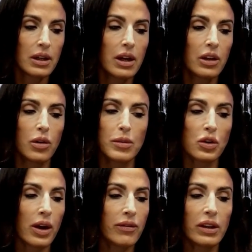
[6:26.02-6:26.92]
Human
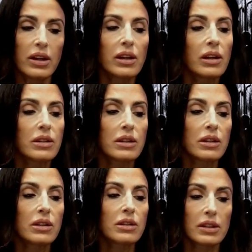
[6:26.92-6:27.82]
trafficking
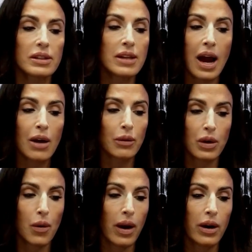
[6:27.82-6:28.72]
does not
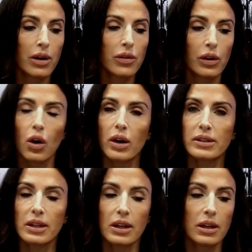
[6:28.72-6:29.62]
require the
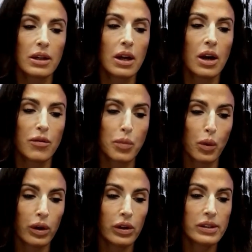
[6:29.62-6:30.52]
crossing of
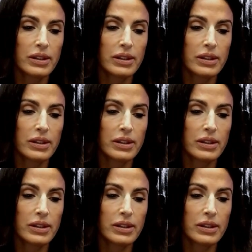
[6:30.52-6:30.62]
borders.